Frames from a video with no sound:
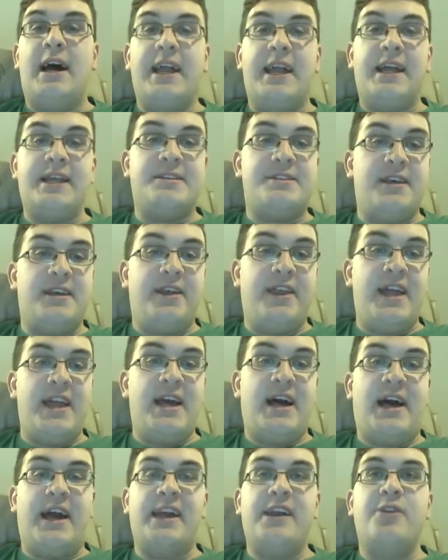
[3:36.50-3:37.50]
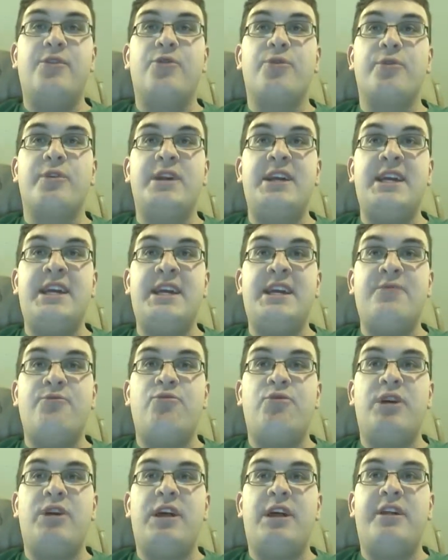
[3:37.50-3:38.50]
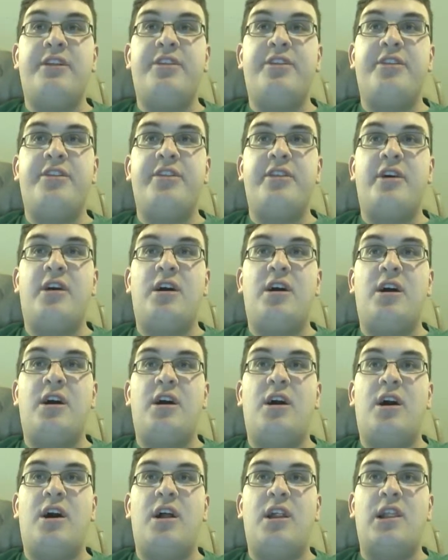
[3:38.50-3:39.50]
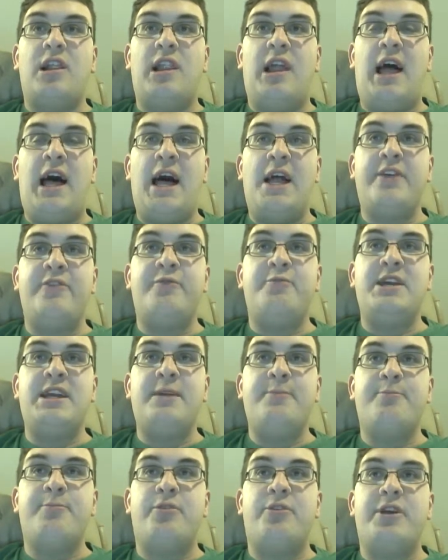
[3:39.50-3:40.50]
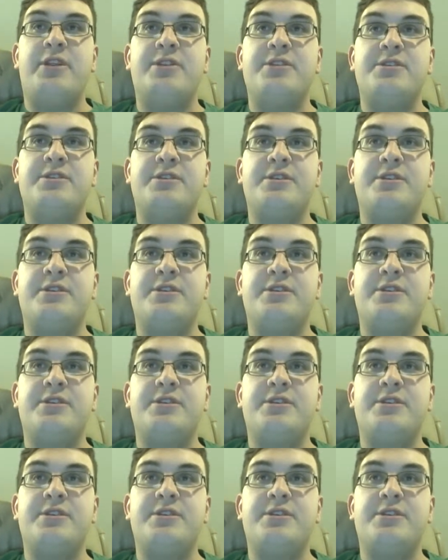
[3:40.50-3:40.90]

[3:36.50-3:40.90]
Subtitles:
I gotta tell you, I agree with a lot of people who